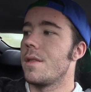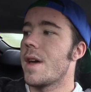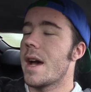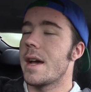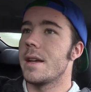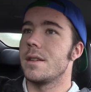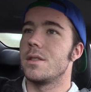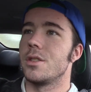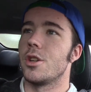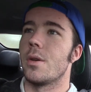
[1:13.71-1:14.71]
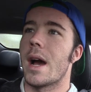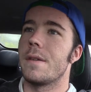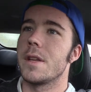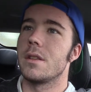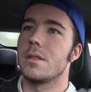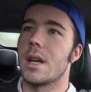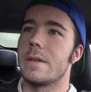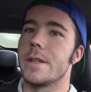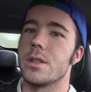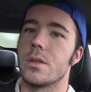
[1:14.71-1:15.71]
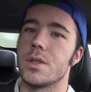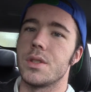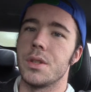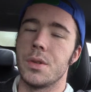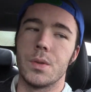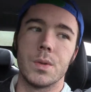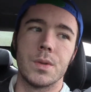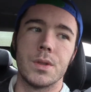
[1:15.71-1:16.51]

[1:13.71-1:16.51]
that having those two